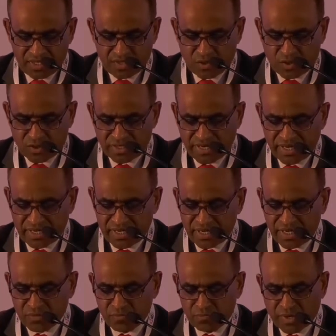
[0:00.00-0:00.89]

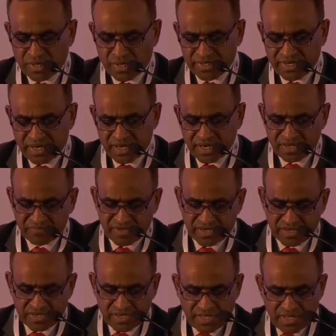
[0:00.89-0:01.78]
contained in Part
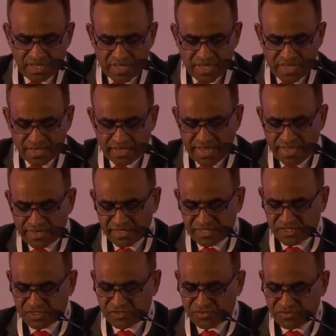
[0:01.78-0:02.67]
11 and
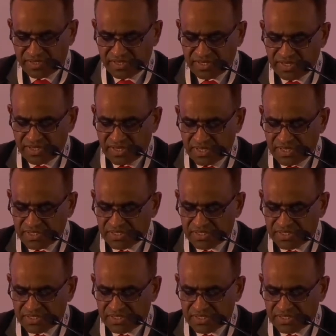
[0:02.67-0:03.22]
Annex 3.